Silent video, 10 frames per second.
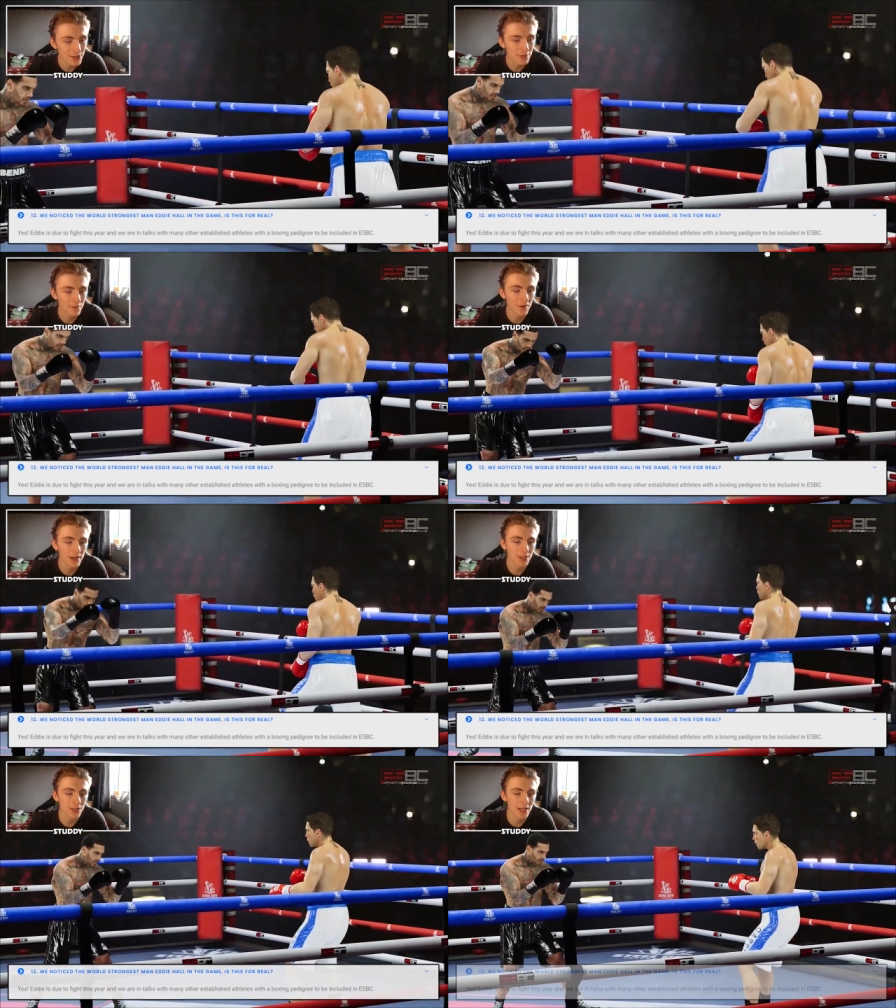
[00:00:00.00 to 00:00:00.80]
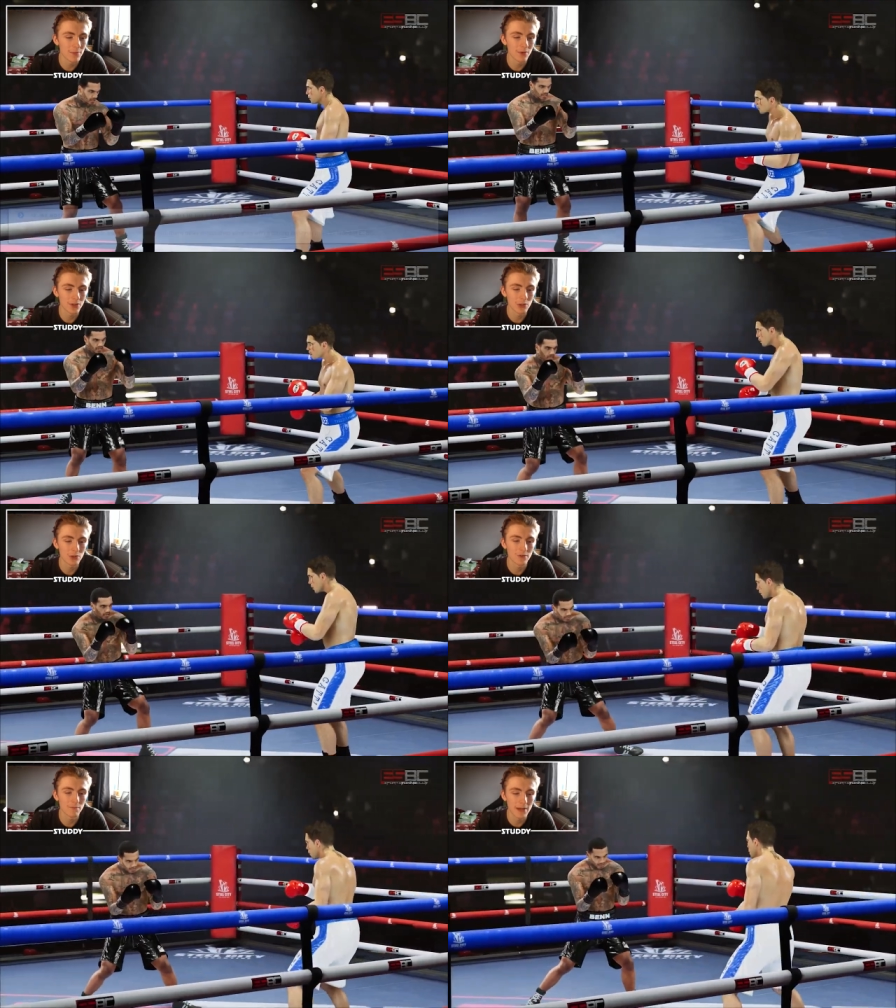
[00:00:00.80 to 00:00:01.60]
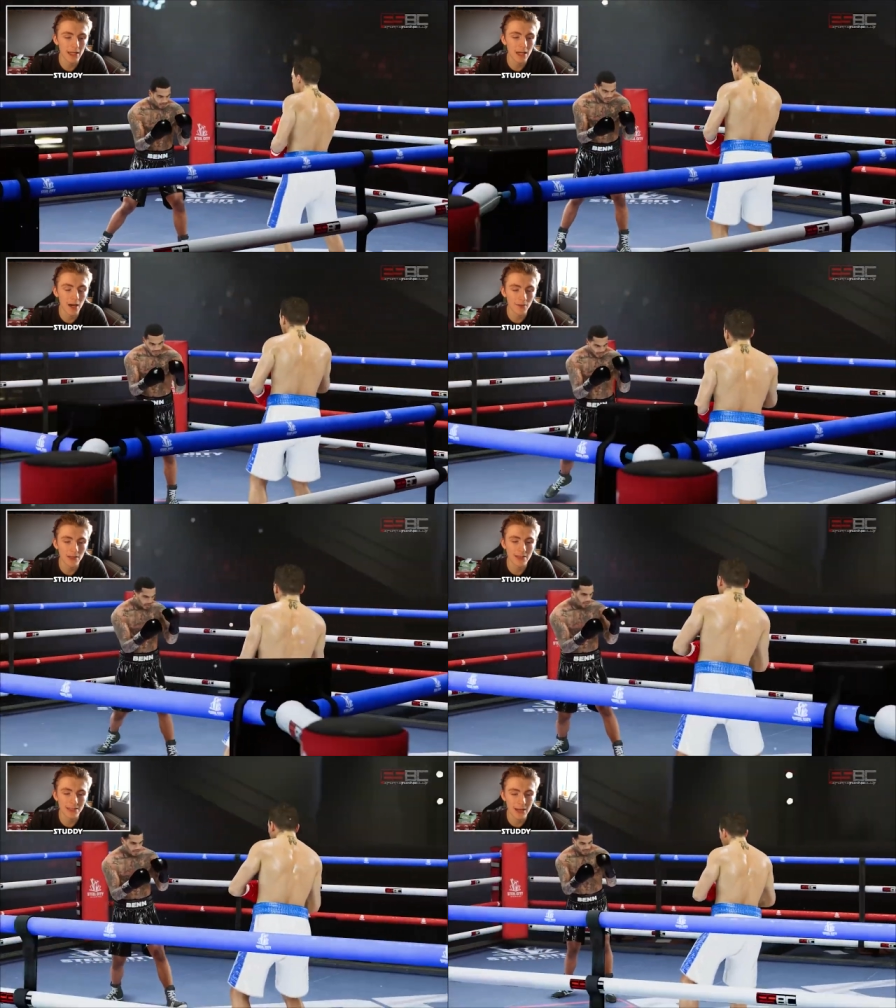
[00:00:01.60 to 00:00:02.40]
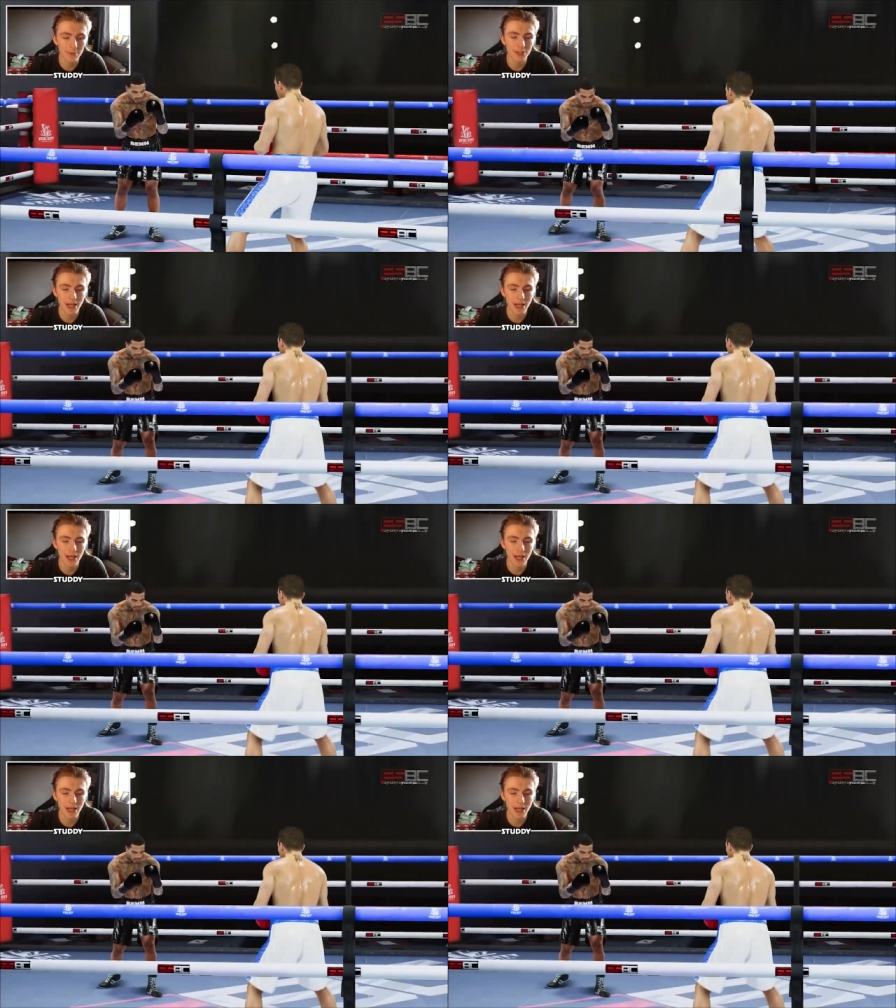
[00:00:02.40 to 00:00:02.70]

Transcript: is due to fight this year, and we're in talks with many other established